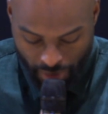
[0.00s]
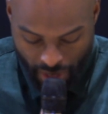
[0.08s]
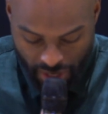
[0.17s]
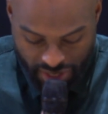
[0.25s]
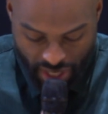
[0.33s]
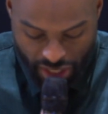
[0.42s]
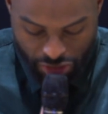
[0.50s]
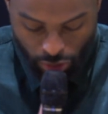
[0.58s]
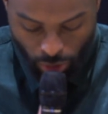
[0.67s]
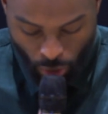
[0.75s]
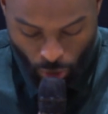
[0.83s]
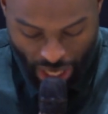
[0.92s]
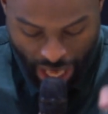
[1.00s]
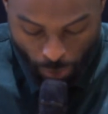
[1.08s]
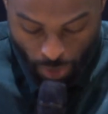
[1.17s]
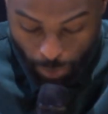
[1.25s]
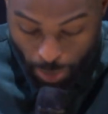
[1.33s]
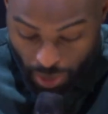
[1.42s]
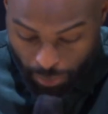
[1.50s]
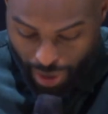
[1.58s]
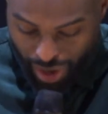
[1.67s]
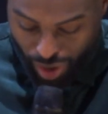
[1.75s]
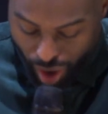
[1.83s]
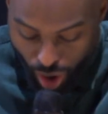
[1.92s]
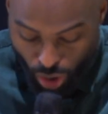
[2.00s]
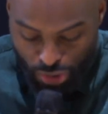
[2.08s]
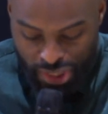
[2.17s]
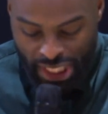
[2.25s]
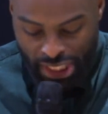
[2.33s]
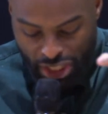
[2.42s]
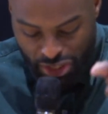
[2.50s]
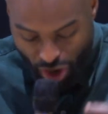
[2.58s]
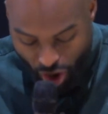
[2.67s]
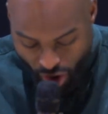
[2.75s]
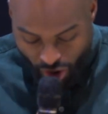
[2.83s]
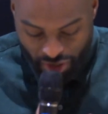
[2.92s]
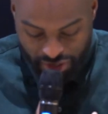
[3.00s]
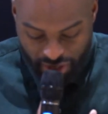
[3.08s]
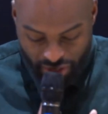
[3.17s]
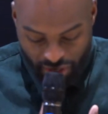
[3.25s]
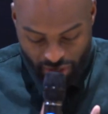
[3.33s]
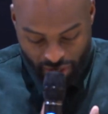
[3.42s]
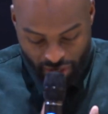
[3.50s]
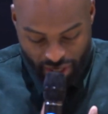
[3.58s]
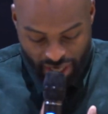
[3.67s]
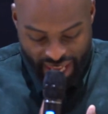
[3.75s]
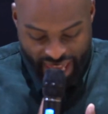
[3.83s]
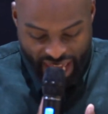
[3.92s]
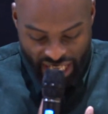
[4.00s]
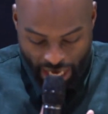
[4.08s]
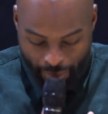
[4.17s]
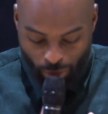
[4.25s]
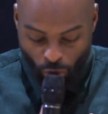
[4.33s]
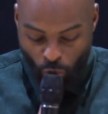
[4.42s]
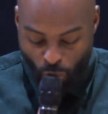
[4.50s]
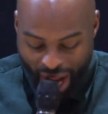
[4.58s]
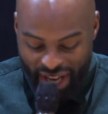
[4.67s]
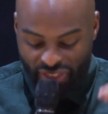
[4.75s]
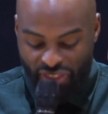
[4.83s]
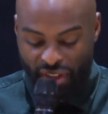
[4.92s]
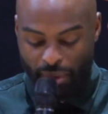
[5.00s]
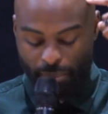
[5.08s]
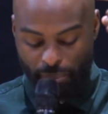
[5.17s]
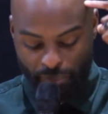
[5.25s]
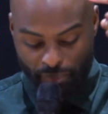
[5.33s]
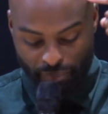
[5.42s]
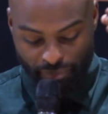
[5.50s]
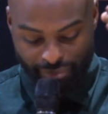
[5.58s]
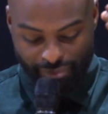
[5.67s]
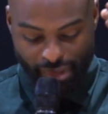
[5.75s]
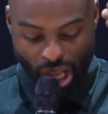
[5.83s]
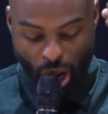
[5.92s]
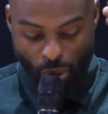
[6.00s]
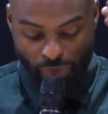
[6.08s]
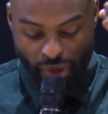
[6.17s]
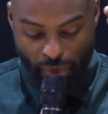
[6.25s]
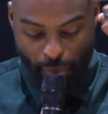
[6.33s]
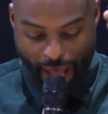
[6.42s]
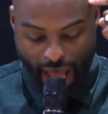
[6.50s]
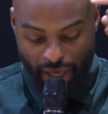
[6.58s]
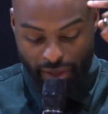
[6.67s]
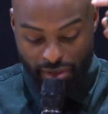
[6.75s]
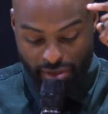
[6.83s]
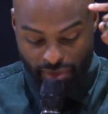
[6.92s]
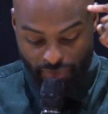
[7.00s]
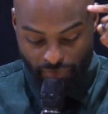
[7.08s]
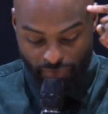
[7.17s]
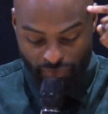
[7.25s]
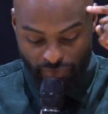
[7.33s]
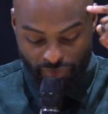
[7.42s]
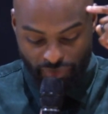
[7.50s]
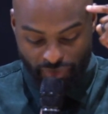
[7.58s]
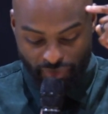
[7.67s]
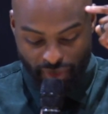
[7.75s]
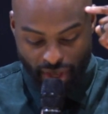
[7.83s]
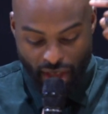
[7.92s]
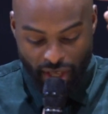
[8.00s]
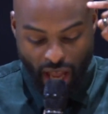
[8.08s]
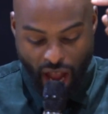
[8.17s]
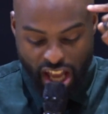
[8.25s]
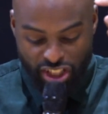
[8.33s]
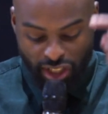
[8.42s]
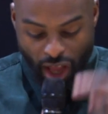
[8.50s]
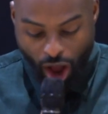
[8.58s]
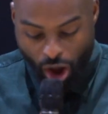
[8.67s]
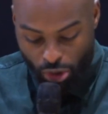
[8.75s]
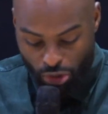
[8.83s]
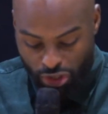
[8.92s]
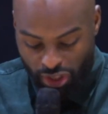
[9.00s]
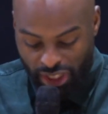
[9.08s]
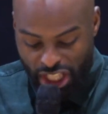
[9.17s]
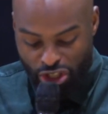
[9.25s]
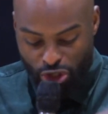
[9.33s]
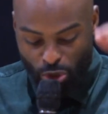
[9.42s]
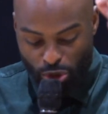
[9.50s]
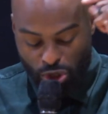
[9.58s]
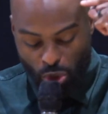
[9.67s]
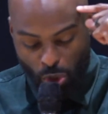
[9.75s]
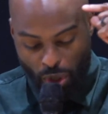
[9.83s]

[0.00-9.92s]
says the Lord. I will put my laws in his heart, and I will write them on their minds. God's laws lead you into a